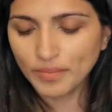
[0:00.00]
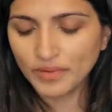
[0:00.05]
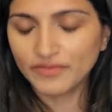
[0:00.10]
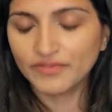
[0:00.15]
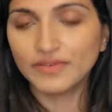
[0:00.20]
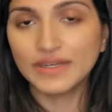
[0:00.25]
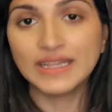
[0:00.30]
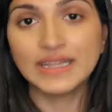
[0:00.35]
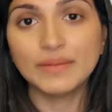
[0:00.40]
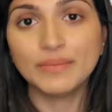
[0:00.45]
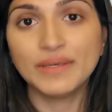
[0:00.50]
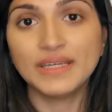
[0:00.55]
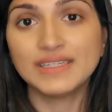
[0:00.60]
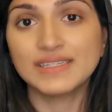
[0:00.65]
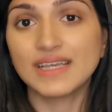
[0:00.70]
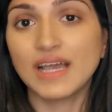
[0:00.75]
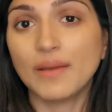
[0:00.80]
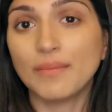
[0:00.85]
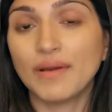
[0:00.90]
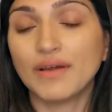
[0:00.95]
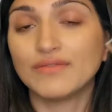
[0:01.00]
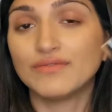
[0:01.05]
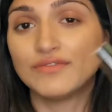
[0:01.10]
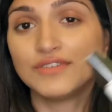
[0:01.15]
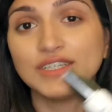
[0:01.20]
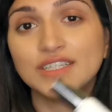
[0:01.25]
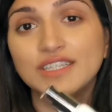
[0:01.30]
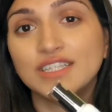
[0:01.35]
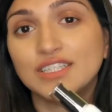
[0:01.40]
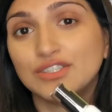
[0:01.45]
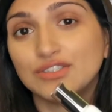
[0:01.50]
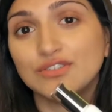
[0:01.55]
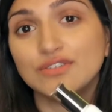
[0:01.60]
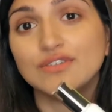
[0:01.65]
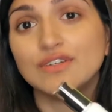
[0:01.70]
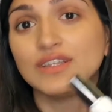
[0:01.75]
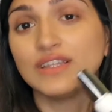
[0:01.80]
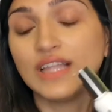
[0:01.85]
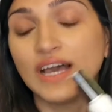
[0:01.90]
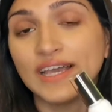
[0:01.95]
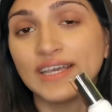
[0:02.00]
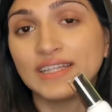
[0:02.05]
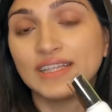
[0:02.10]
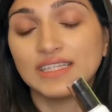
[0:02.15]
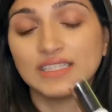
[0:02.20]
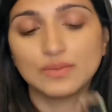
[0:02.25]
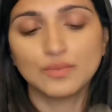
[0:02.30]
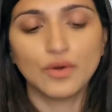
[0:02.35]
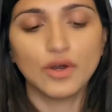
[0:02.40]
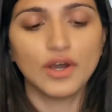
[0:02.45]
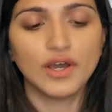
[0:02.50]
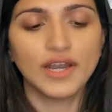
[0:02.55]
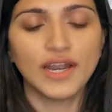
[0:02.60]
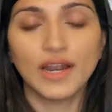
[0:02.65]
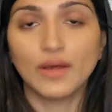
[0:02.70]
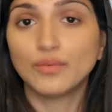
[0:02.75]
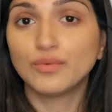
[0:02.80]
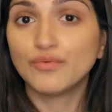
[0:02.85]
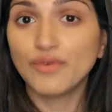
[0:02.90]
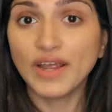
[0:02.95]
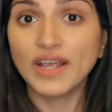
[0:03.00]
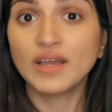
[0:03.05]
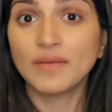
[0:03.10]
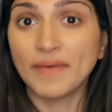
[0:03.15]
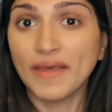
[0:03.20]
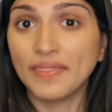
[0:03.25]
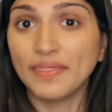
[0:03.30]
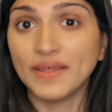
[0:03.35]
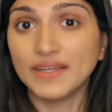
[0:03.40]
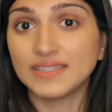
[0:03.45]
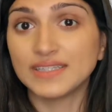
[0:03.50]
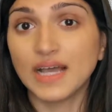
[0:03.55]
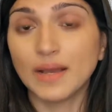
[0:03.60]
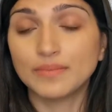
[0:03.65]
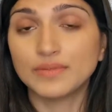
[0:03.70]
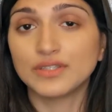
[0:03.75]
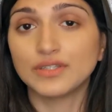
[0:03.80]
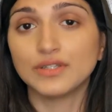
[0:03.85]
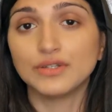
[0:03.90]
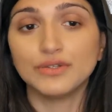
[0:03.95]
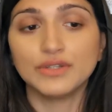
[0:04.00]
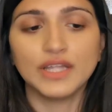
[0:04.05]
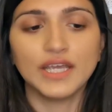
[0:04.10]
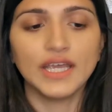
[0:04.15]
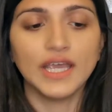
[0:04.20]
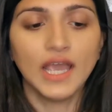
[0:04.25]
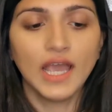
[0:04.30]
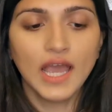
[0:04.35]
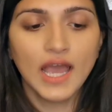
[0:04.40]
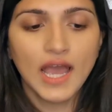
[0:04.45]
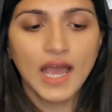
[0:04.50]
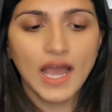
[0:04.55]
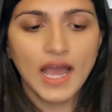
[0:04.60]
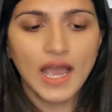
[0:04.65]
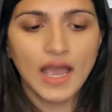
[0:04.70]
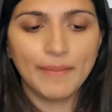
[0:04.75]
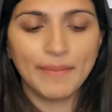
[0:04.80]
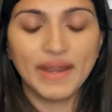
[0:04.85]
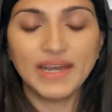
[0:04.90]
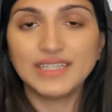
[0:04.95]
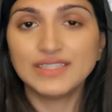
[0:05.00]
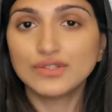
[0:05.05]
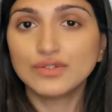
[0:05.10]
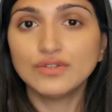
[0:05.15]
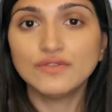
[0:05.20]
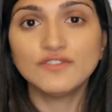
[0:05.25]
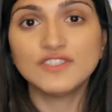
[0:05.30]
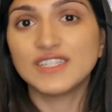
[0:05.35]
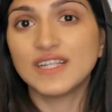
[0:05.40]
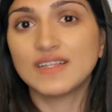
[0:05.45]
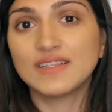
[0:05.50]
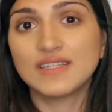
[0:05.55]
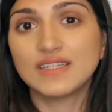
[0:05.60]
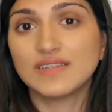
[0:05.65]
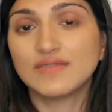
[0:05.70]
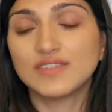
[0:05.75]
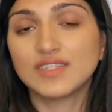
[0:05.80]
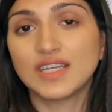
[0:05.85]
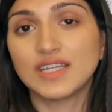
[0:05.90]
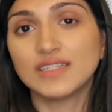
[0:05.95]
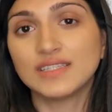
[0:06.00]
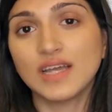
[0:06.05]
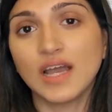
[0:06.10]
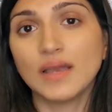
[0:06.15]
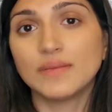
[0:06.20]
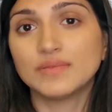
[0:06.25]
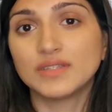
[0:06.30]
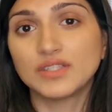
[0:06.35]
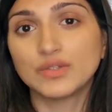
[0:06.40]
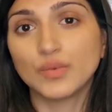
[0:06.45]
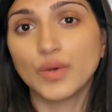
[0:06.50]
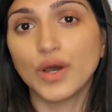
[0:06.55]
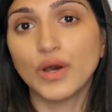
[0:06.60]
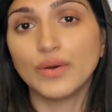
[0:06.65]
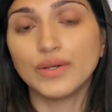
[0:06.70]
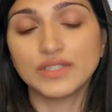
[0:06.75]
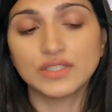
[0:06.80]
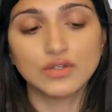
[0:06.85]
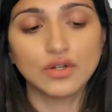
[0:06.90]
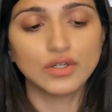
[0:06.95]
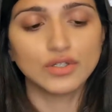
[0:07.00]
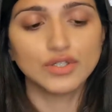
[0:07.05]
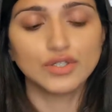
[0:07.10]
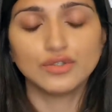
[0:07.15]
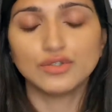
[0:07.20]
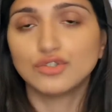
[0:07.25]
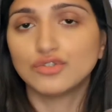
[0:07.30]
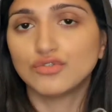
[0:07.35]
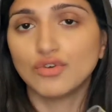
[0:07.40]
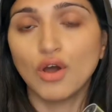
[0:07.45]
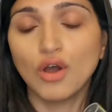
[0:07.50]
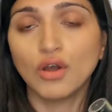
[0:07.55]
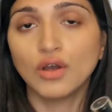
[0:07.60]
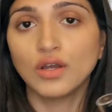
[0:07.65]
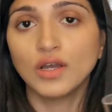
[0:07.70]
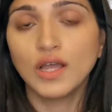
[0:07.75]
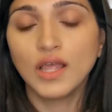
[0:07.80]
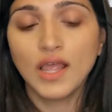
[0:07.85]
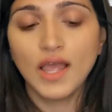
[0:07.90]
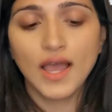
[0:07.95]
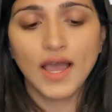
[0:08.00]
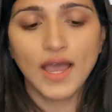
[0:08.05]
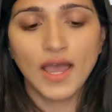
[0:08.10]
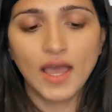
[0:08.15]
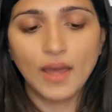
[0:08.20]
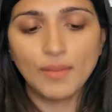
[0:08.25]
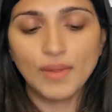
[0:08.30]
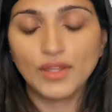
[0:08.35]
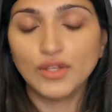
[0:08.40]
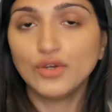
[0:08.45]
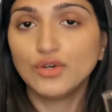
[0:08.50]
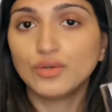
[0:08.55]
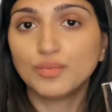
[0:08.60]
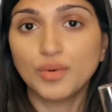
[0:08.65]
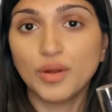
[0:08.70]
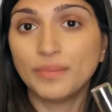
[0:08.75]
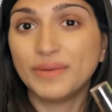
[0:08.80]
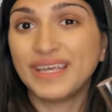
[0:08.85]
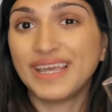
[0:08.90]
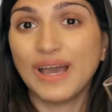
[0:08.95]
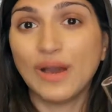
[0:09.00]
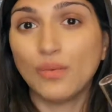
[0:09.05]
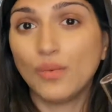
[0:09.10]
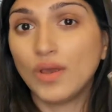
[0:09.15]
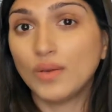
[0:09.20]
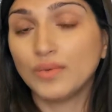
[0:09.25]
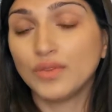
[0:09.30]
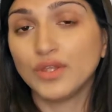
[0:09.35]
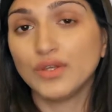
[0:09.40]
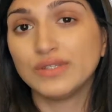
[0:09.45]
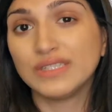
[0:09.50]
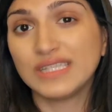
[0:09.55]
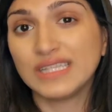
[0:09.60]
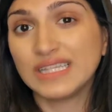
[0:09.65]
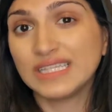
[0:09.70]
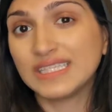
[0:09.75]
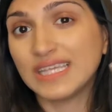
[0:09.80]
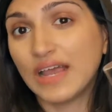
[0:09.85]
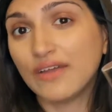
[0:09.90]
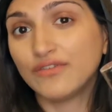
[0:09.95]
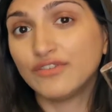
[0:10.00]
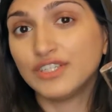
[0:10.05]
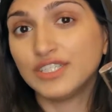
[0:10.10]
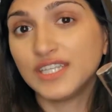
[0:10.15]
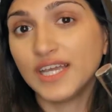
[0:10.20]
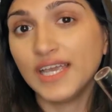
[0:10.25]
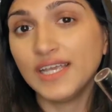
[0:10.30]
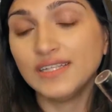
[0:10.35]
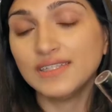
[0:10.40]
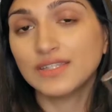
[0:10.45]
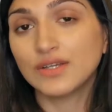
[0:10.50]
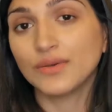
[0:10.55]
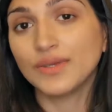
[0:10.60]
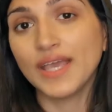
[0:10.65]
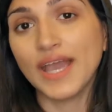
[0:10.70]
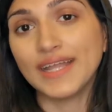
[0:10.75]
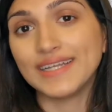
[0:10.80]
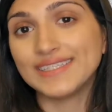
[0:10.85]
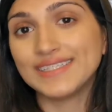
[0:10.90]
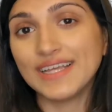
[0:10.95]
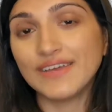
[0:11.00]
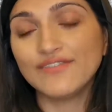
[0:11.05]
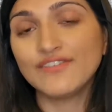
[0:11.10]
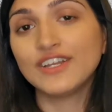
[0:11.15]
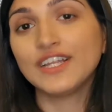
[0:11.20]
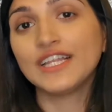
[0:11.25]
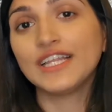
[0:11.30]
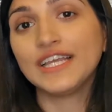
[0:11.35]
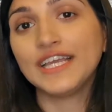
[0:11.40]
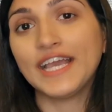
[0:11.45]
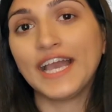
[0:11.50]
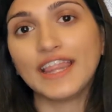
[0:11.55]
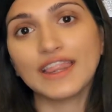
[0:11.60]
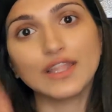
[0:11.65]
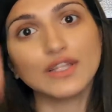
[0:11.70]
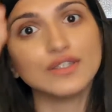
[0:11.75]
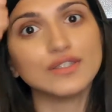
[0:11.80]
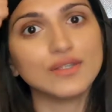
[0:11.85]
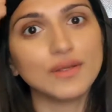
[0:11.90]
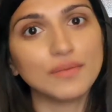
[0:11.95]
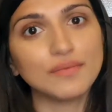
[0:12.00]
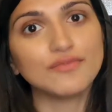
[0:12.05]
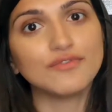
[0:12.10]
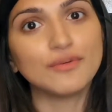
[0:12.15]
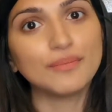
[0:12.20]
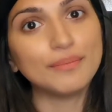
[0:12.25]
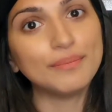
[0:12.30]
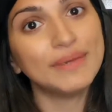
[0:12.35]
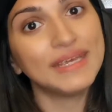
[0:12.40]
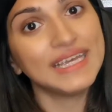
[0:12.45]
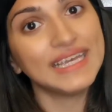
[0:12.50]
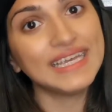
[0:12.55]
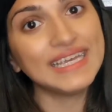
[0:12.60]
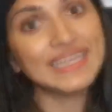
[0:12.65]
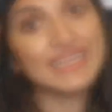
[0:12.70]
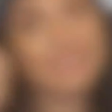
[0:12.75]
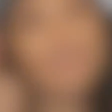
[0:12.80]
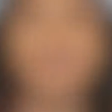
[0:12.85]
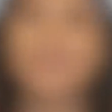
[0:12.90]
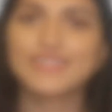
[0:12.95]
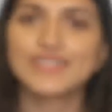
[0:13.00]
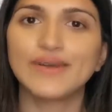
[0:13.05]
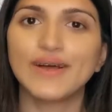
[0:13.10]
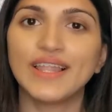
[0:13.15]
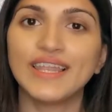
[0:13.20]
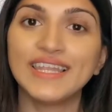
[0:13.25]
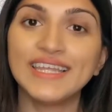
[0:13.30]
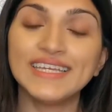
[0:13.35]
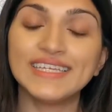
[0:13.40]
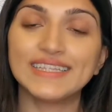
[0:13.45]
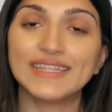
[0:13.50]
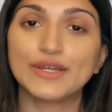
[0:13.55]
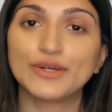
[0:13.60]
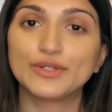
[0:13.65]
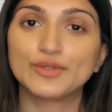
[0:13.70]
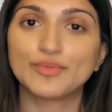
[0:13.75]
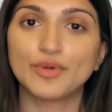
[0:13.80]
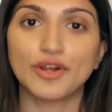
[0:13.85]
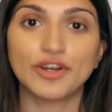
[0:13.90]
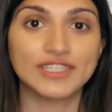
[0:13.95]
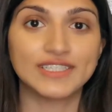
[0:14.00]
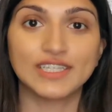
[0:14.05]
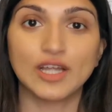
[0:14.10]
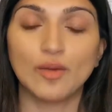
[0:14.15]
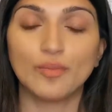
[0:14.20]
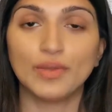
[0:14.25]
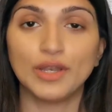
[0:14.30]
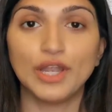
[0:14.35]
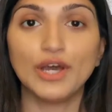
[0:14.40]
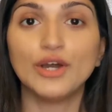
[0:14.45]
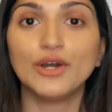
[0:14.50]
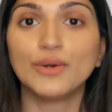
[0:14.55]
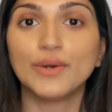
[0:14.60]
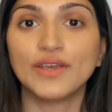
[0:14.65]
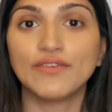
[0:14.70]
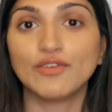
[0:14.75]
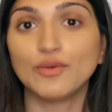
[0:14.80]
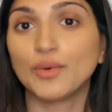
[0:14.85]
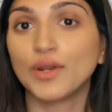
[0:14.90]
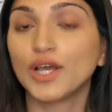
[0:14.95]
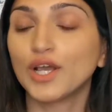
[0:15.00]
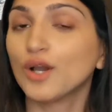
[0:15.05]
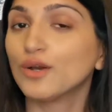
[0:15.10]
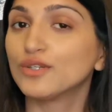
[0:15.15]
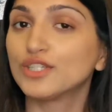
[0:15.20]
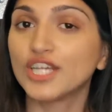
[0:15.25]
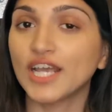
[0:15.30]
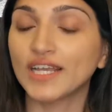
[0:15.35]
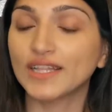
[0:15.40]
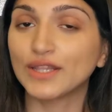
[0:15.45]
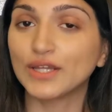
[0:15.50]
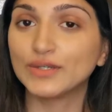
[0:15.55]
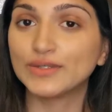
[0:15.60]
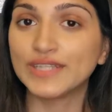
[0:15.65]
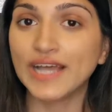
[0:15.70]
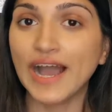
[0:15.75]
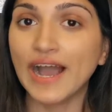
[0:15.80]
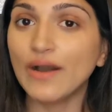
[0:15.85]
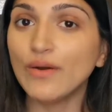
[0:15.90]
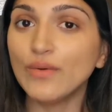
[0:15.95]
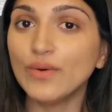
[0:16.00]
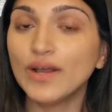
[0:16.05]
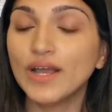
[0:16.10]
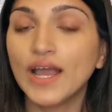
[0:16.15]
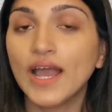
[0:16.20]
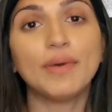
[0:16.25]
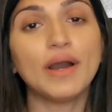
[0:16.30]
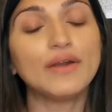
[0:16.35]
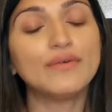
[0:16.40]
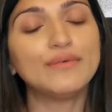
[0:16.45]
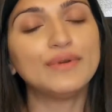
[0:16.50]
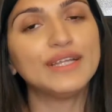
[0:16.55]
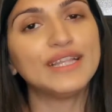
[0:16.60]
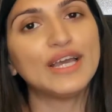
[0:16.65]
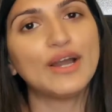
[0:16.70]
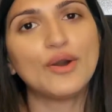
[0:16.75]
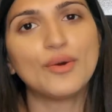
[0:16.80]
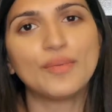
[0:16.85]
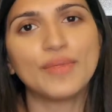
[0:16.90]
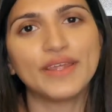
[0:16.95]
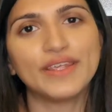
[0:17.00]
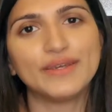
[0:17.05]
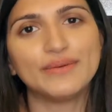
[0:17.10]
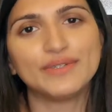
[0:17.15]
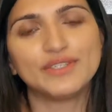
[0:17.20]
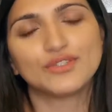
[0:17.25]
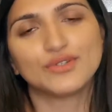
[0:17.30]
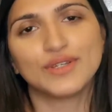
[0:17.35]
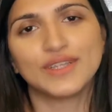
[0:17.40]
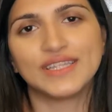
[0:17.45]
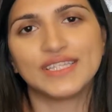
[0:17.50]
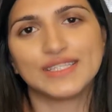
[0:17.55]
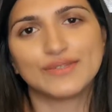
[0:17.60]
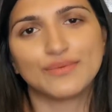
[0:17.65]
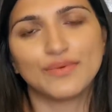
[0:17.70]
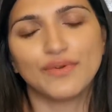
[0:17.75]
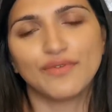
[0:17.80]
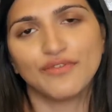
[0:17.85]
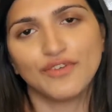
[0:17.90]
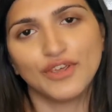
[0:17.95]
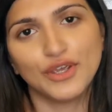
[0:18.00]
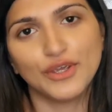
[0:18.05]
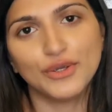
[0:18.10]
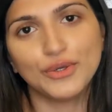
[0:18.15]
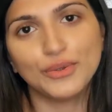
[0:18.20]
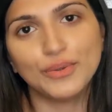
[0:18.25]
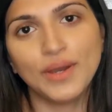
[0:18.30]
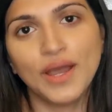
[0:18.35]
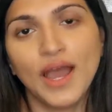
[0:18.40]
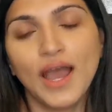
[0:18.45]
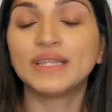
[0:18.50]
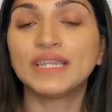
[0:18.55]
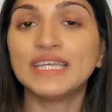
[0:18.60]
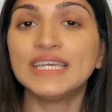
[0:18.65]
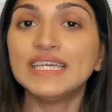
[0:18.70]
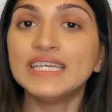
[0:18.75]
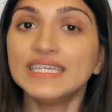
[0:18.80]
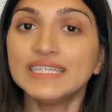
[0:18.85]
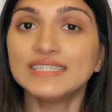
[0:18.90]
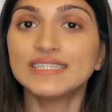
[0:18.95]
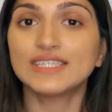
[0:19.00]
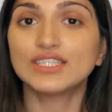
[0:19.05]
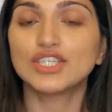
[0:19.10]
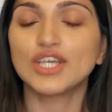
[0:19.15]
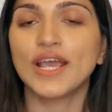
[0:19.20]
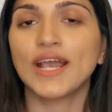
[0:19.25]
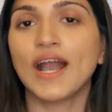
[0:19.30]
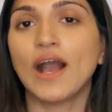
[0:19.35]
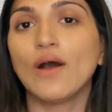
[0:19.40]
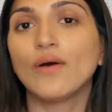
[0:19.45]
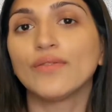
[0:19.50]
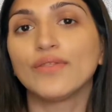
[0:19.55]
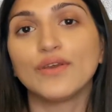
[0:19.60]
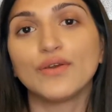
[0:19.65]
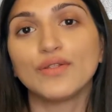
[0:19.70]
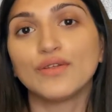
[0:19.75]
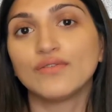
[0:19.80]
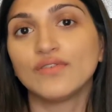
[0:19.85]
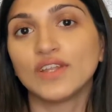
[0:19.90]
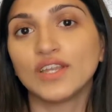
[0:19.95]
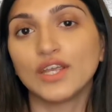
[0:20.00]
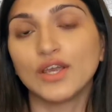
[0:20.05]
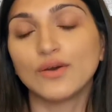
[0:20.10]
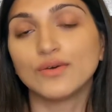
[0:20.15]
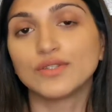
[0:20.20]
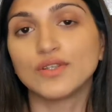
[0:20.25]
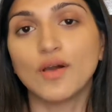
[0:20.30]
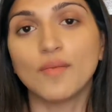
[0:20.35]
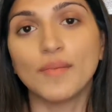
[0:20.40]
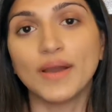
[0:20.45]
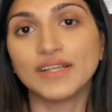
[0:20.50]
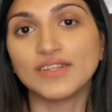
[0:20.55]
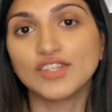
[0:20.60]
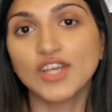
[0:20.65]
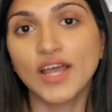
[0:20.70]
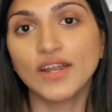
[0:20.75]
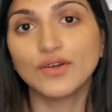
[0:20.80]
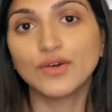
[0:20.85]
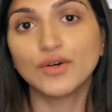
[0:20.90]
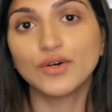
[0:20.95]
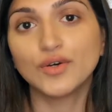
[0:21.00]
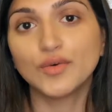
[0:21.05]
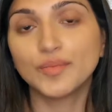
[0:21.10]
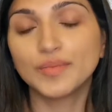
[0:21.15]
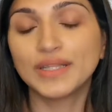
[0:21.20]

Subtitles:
But in the meantime, I really do like this one, and I would recommend this absolutely. And it's good for sensitive skin types as well. It's not too strong, and you could probably get away with using this every day. So yeah, definitely a thumbs up from me. So I'll link those products down below if you want to go check those out. But I really hope that you enjoyed this review. Please check out the other videos on my channel.